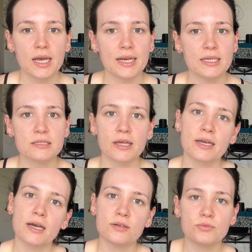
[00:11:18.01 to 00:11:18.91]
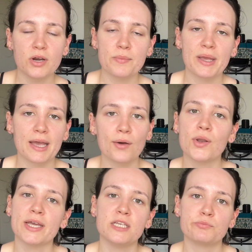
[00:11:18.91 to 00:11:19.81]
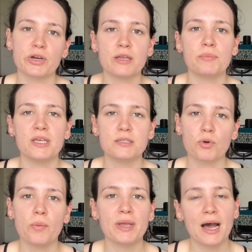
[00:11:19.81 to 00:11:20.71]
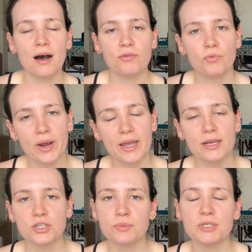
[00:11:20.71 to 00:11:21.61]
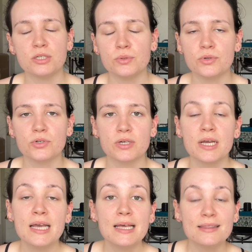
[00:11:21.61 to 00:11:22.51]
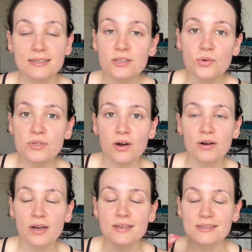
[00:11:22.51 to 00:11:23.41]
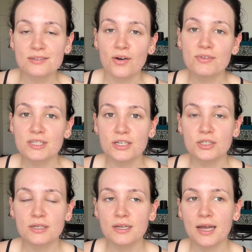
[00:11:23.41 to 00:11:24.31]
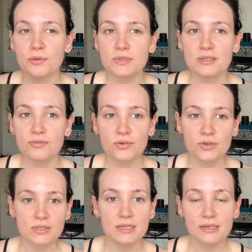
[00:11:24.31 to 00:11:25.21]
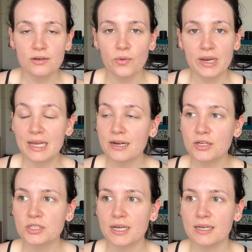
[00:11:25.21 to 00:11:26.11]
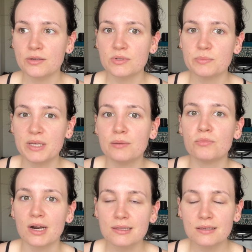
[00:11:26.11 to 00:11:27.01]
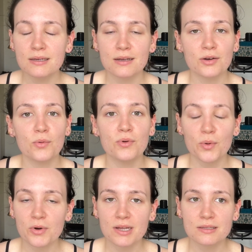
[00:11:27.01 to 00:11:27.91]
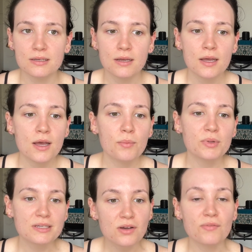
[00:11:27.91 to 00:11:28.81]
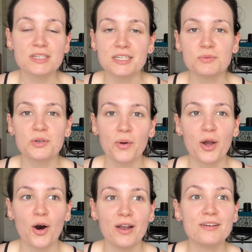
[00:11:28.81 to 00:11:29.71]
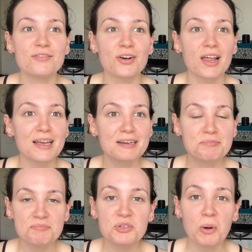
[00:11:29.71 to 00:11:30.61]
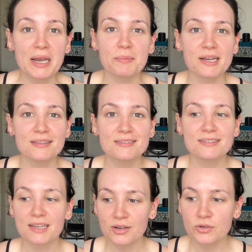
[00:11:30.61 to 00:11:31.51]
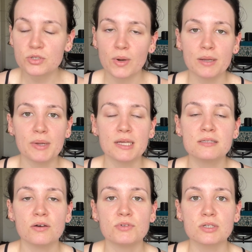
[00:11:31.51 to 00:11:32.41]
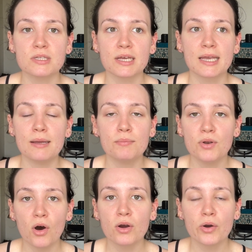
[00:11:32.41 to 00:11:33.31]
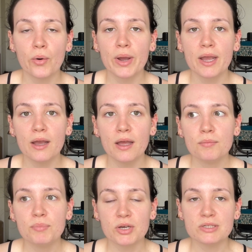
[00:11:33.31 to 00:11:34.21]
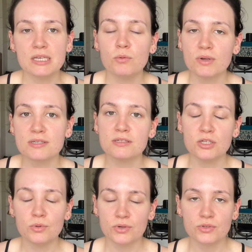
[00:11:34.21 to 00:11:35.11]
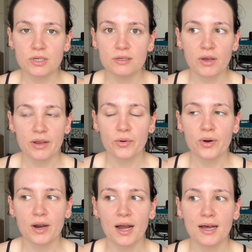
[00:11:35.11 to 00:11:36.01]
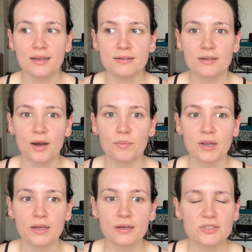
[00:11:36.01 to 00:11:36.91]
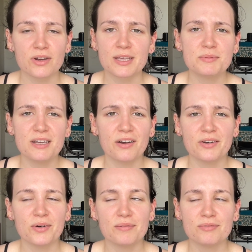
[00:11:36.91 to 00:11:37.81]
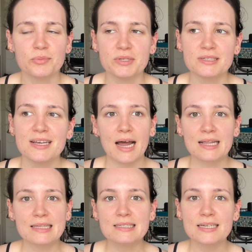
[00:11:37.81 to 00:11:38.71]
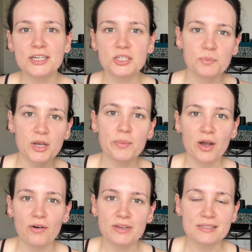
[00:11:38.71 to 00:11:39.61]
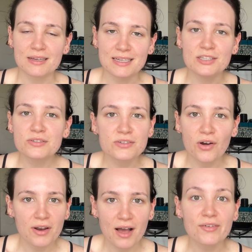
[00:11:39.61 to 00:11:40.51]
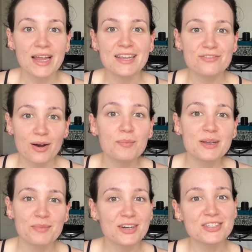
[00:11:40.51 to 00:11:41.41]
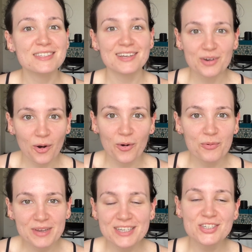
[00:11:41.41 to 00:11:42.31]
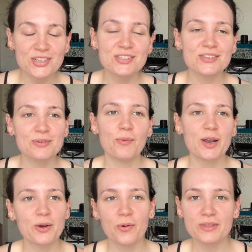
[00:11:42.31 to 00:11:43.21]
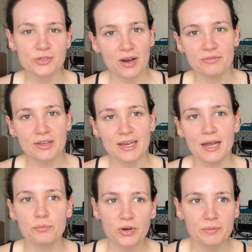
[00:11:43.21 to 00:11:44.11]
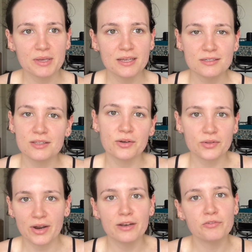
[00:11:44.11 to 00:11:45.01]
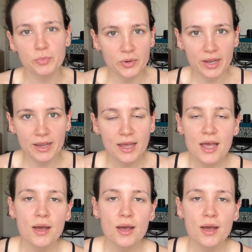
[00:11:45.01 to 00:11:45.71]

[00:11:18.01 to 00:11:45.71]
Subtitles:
And he's like trying to make out like he's brought me halfway and it should be 200. This goes on, guys, this conversation, and it was difficult because he didn't know any English and he was speaking Marathi and I don't know Marathi, but this conversation was going on for like 20 minutes, a good 20 minutes of just like him not going because he wants his 200 INR. And I'm like, sorry, I keep saying INR, rupees. And at this stage, it's becoming obvious that he does not have any family emergency at home. He just doesn't want to go in the traffic and bring me to the other end of Pune.